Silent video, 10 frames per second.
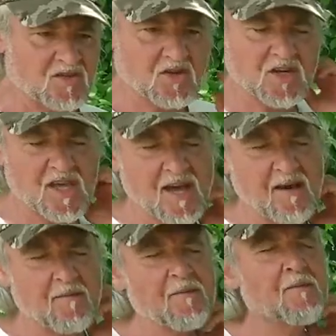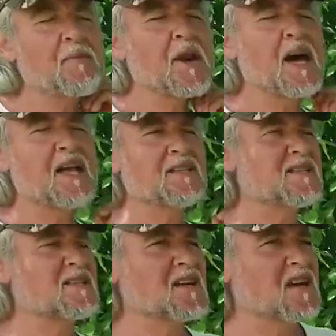So talking about
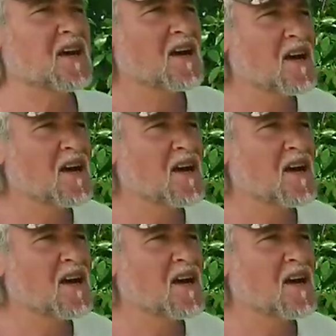plants that